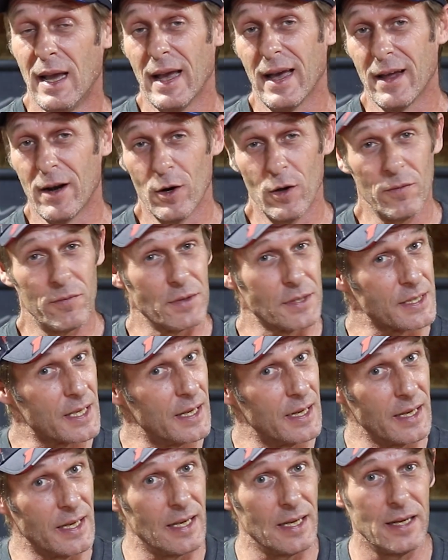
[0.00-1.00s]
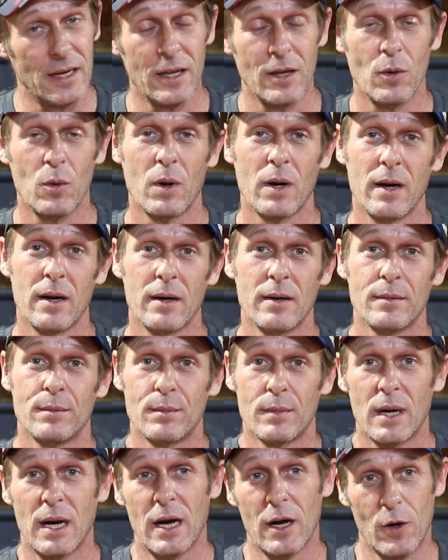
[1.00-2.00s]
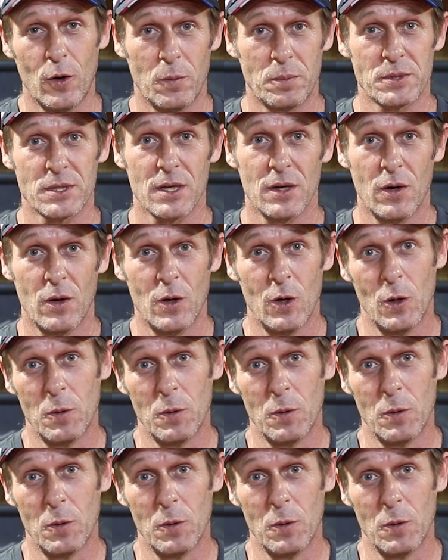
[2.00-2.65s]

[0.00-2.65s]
I don't know if it's going to get anywhere. I hope so.